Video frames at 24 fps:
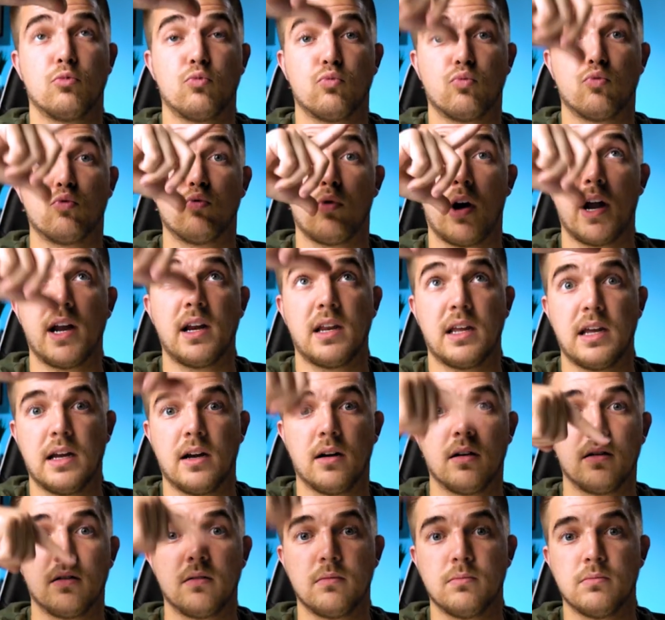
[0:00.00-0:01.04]
right
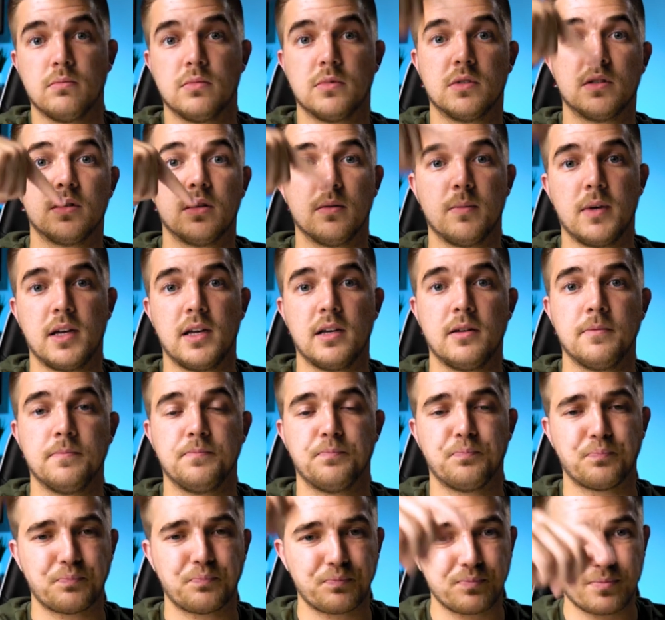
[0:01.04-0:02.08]
here to me
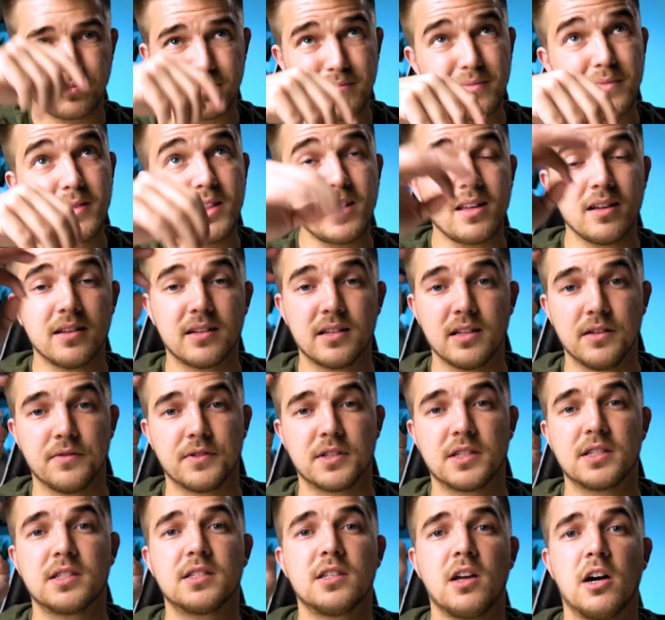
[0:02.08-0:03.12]
gives
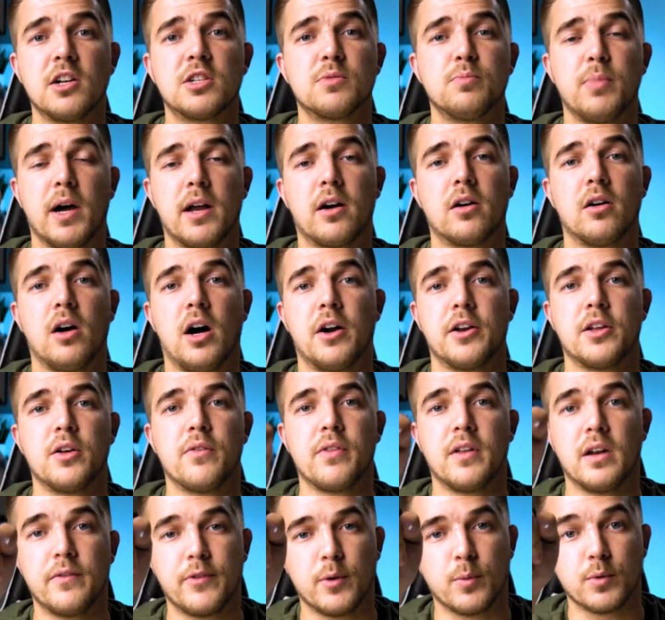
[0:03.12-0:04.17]
such better audio than
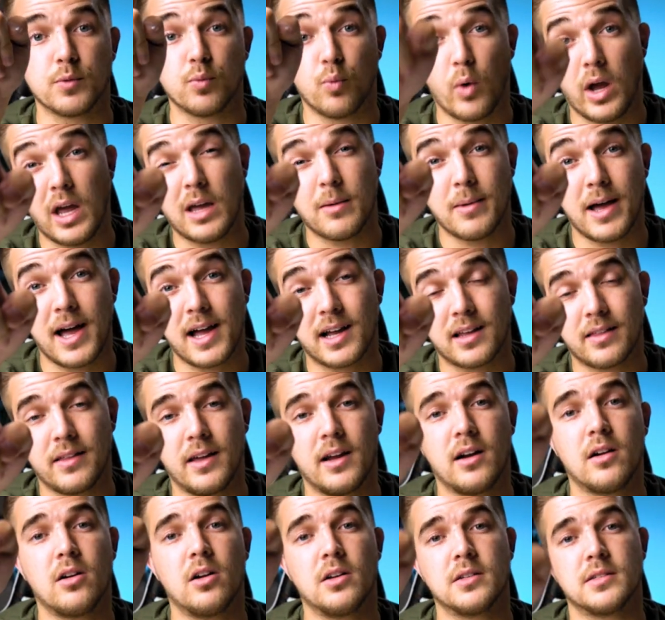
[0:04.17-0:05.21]
if it was way back
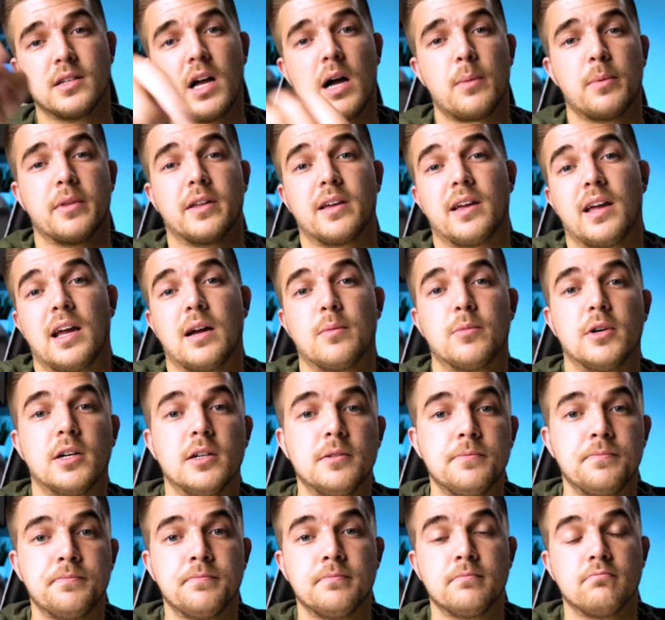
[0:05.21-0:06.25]
there on top of the camera.
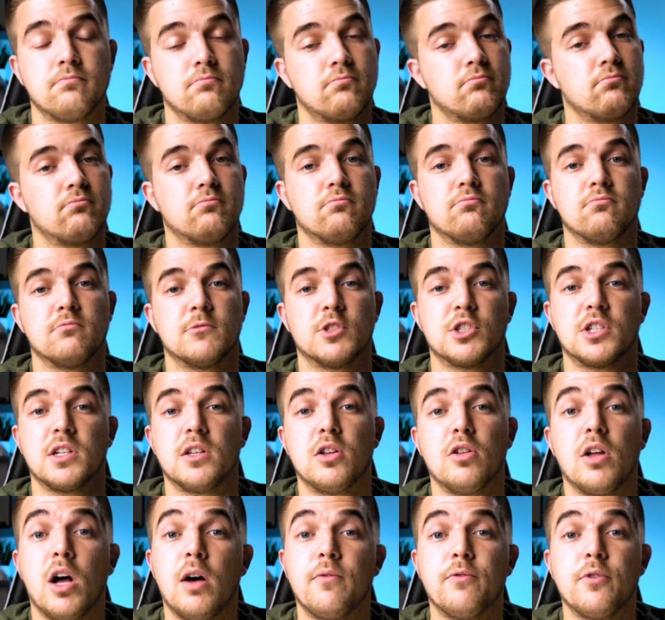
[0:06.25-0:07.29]
Just a little
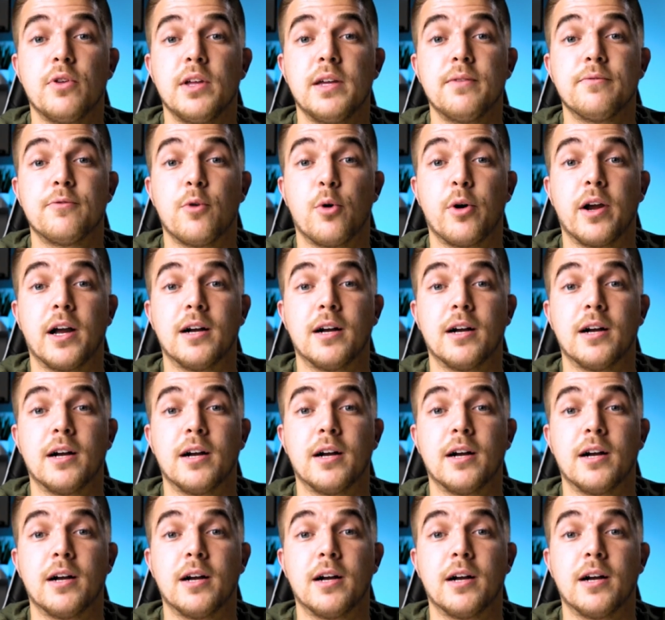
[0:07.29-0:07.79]
helpful hint for you.